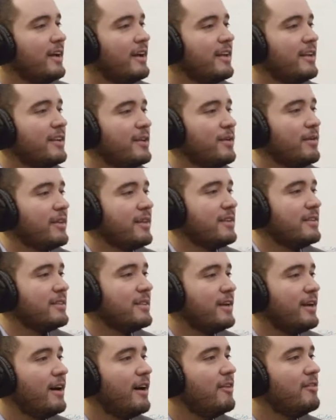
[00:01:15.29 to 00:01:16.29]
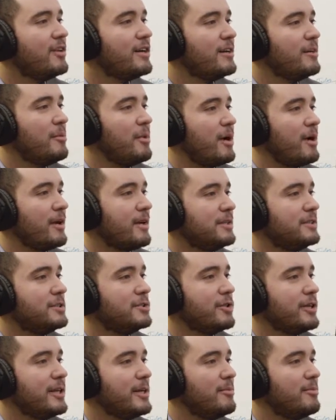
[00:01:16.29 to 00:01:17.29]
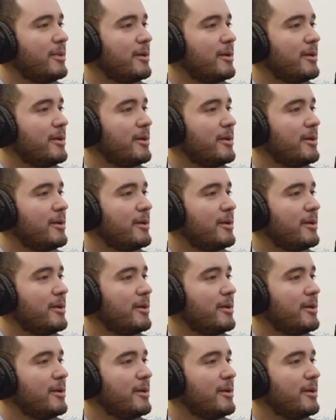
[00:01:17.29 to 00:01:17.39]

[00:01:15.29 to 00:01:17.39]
the coveted American dream,